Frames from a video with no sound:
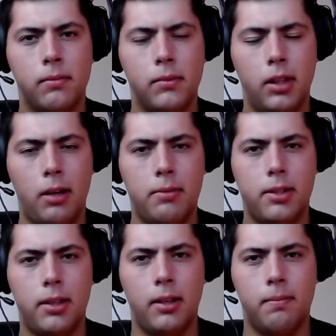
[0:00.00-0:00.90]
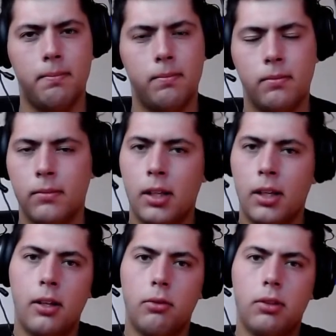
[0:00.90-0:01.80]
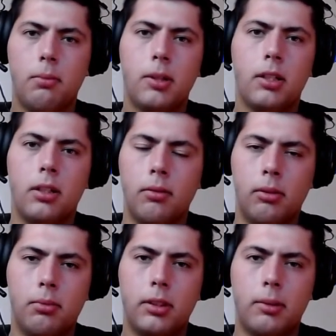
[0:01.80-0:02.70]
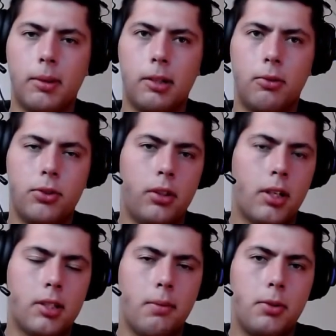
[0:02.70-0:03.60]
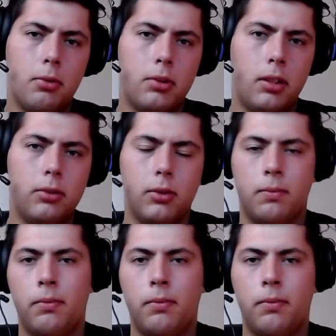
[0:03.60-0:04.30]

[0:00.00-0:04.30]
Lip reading: The MC. Well, I'm gonna remember it, I'm gonna watch the next episode now too.